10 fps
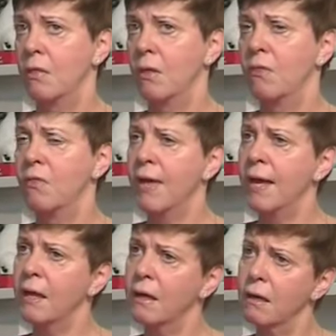then
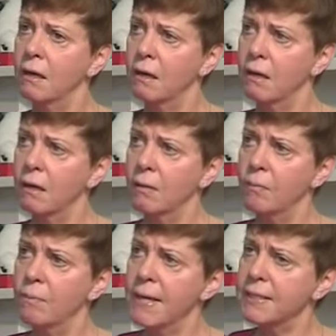that
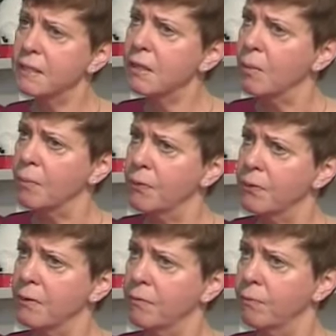messed up
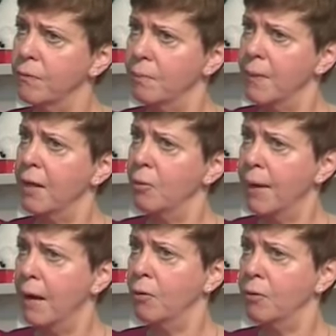the male
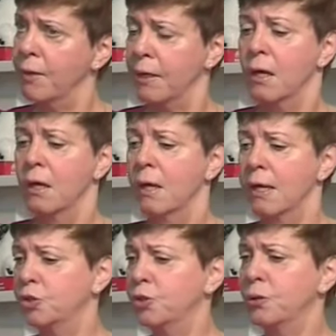power thing.
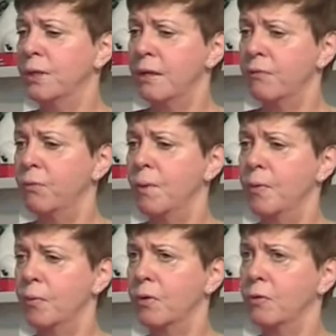And surely if
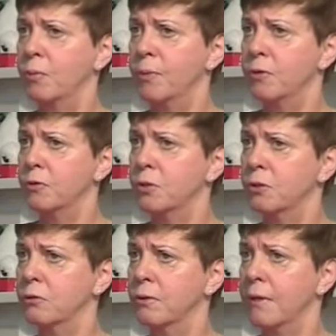women were going to abuse
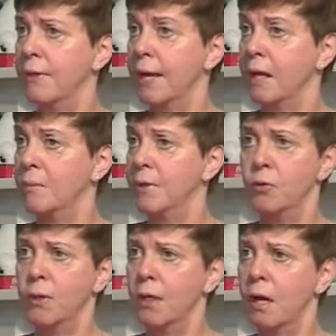children, then they had to be
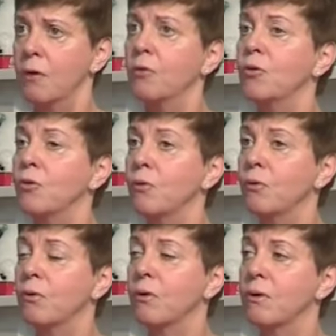doing it under
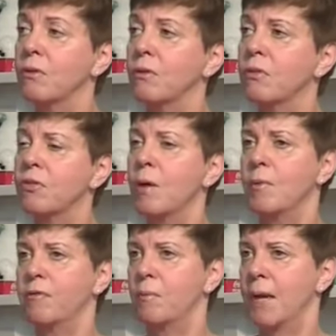the
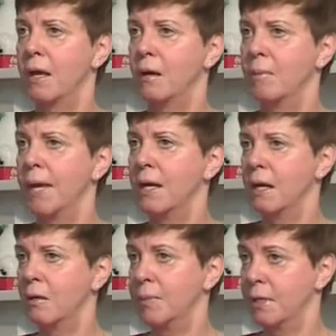thumb of a man. A man
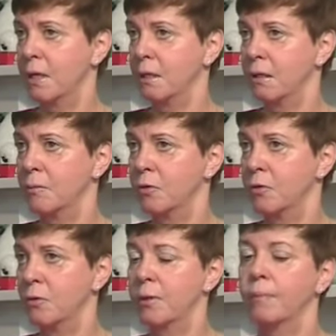had to be telling them to
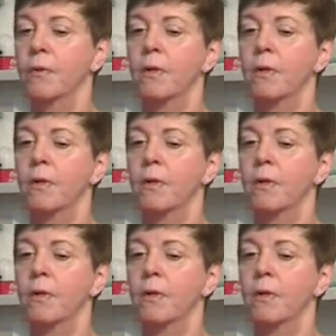do it.